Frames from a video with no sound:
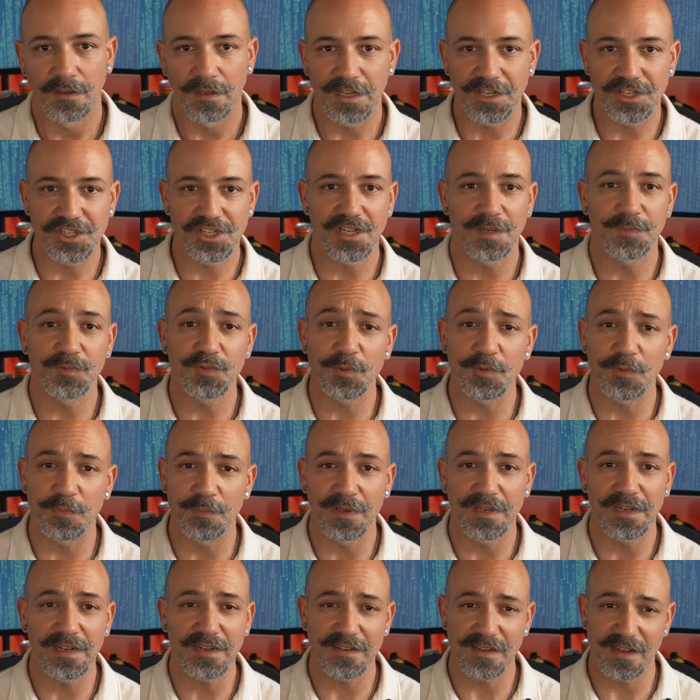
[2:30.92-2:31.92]
It ships with
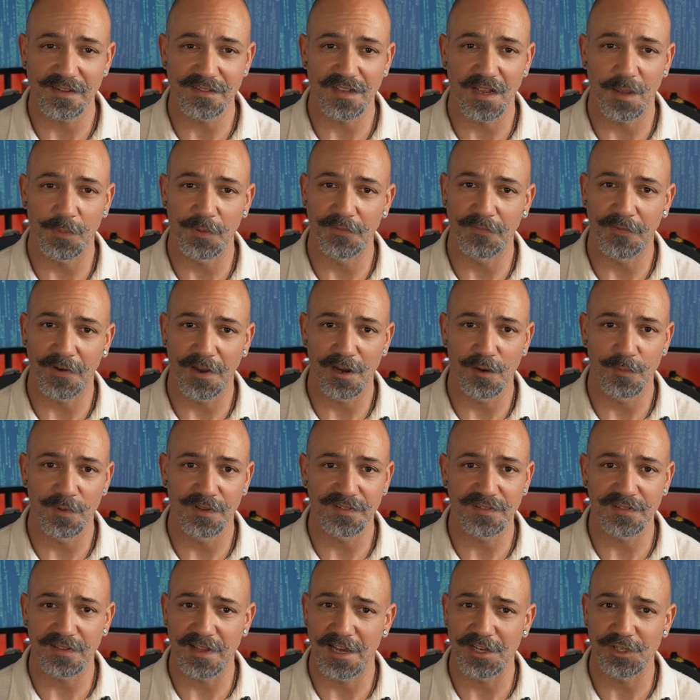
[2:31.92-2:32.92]
many desktop
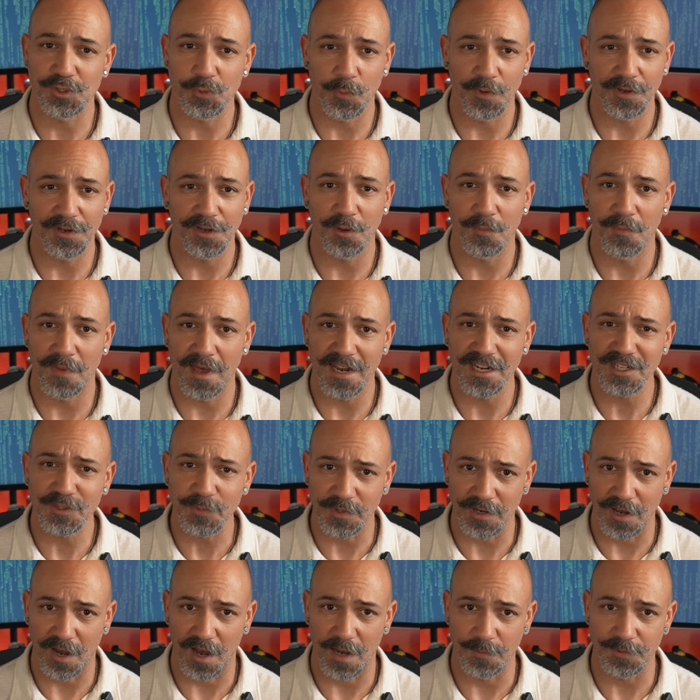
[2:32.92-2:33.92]
environment / window
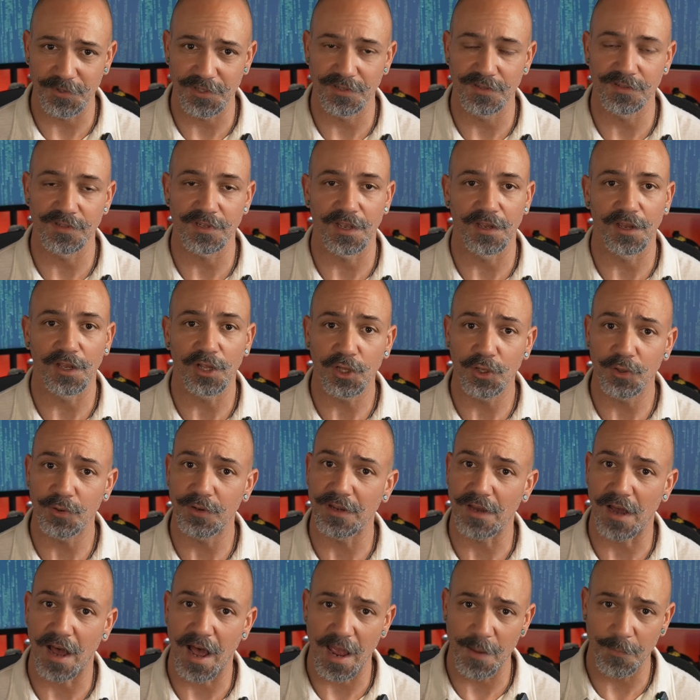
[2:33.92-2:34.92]
management options
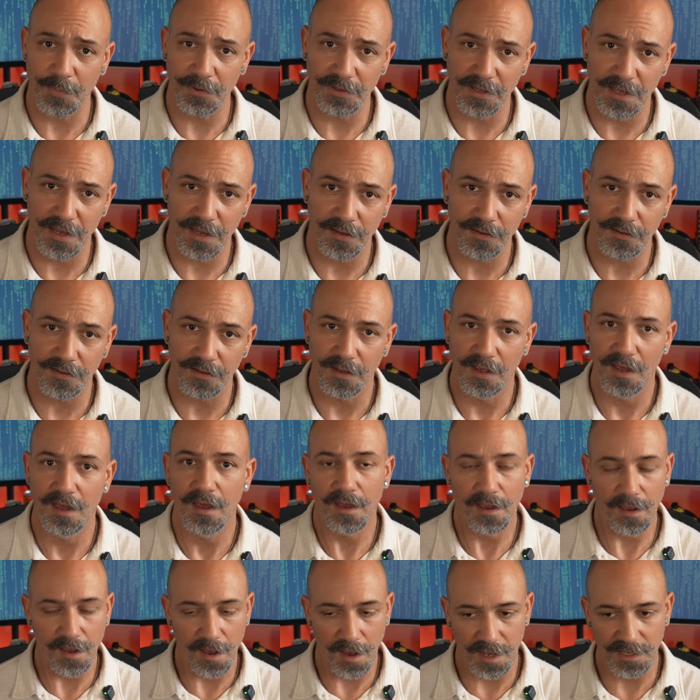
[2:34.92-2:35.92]
including Hyperland,
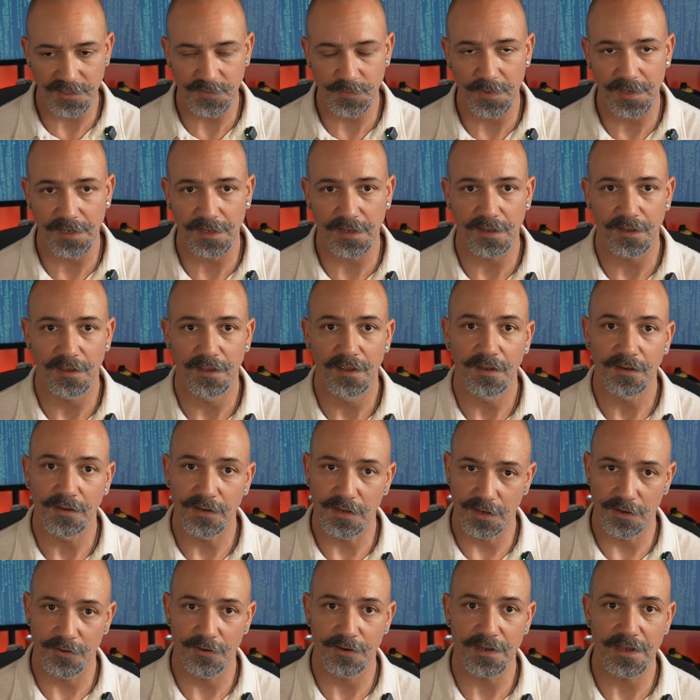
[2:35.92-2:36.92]
Cosmic,
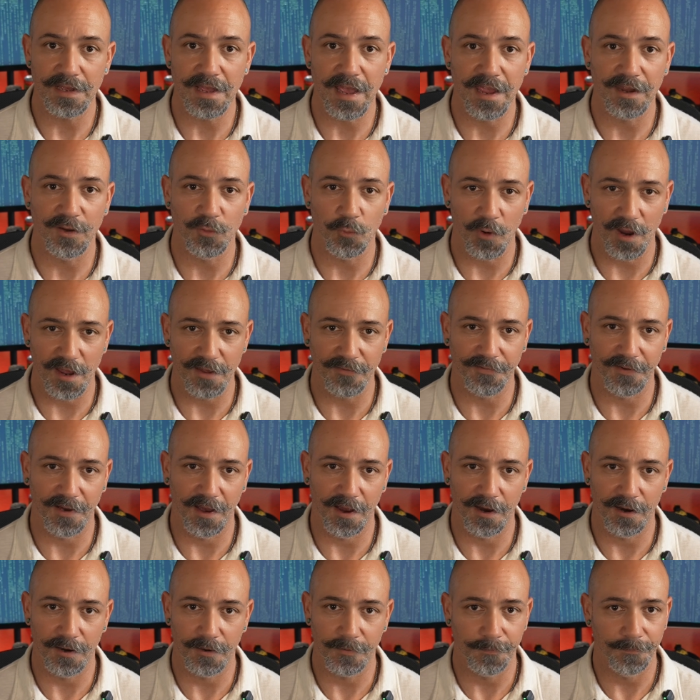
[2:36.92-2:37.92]
Neri, and
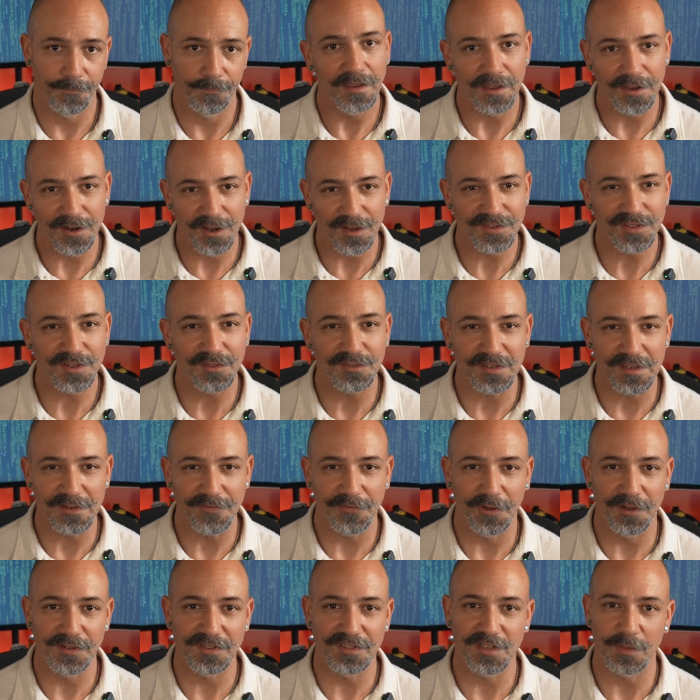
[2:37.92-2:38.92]
Wayfire. It also
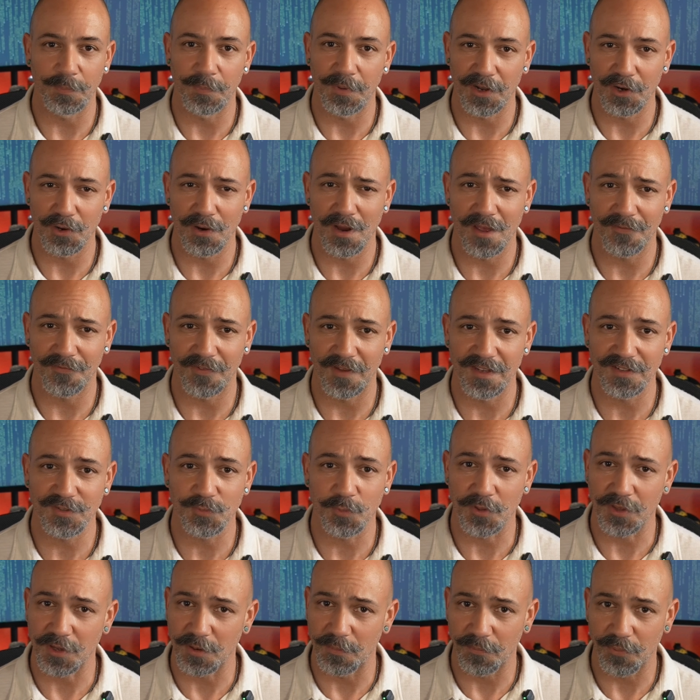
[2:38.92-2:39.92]
defaults to ButterFS
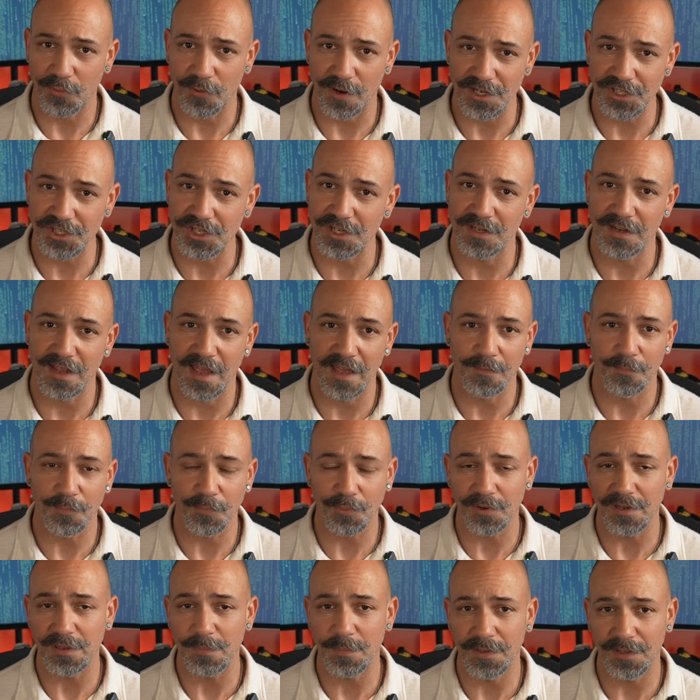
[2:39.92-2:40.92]
with compression and
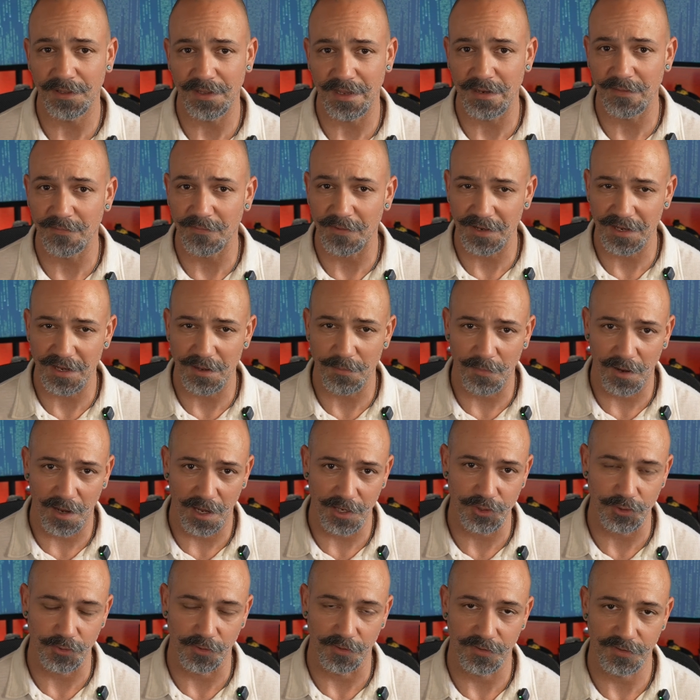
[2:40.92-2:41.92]
pre-built NVIDIA
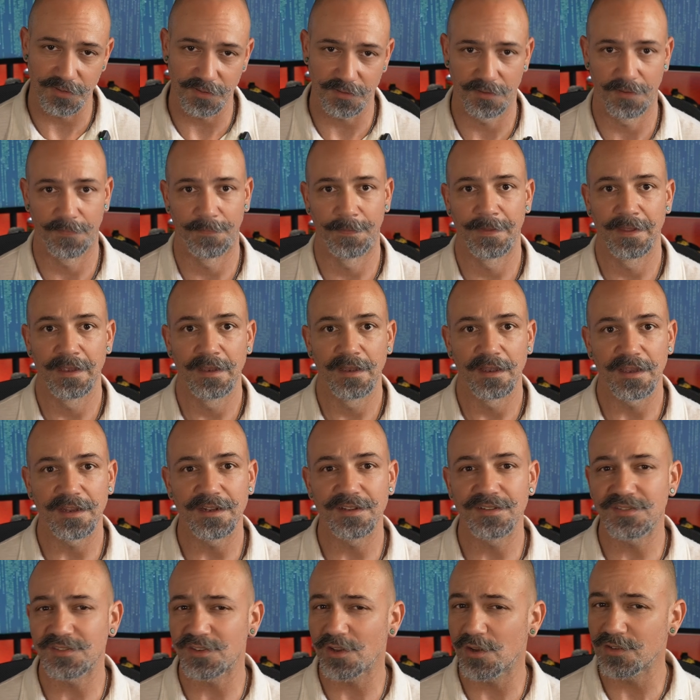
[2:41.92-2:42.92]
modules. It
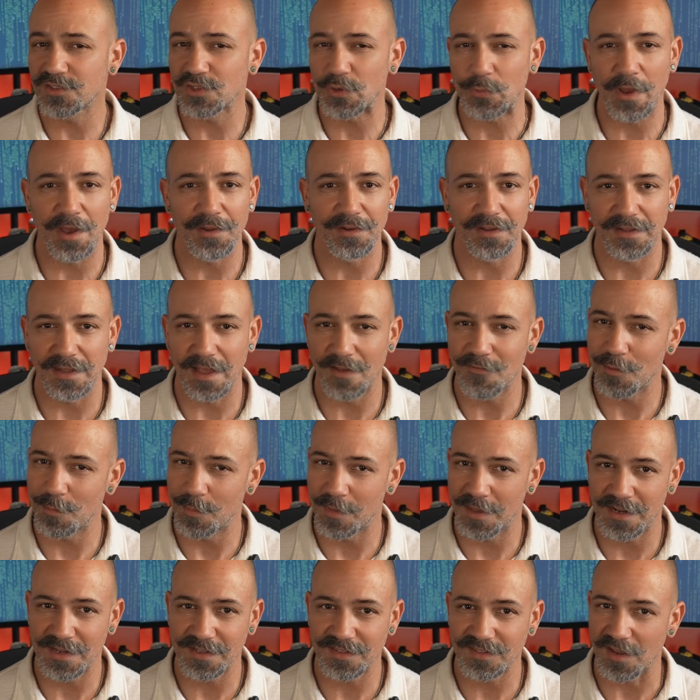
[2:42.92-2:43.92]
installs around 11
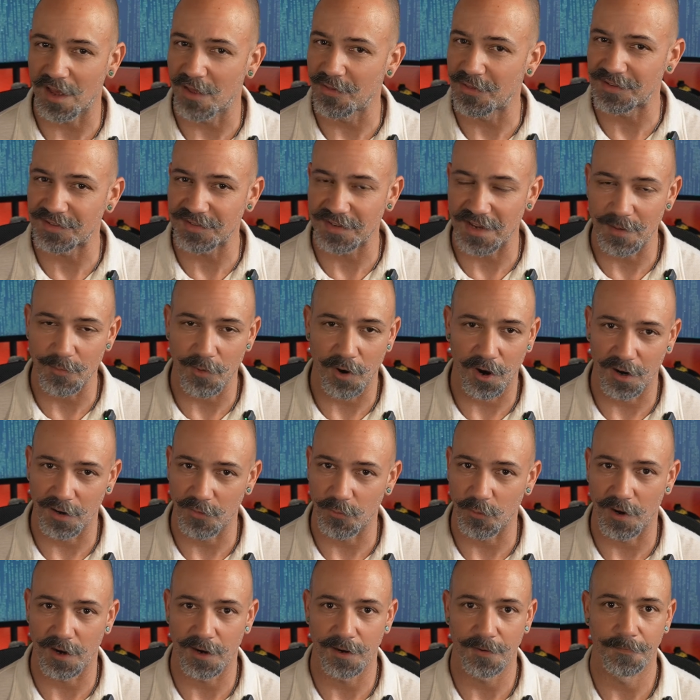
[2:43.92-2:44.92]
minutes on the same
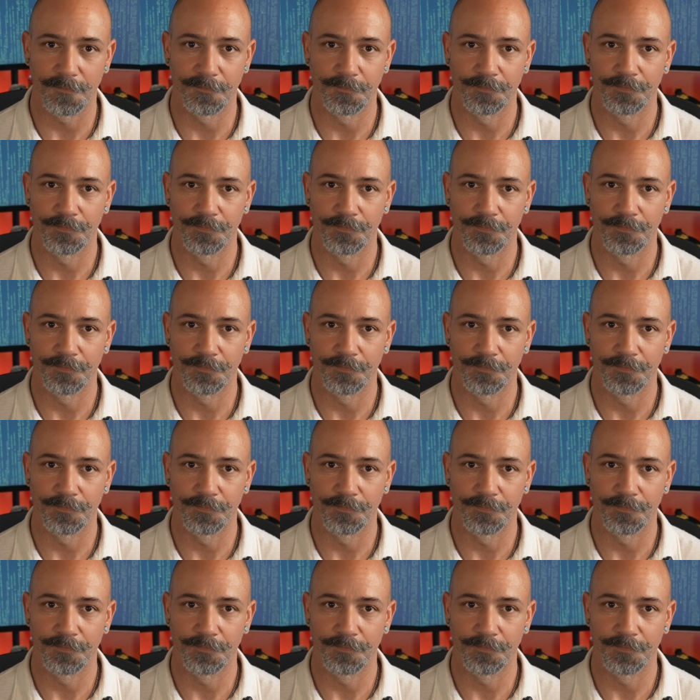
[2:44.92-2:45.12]
hardware.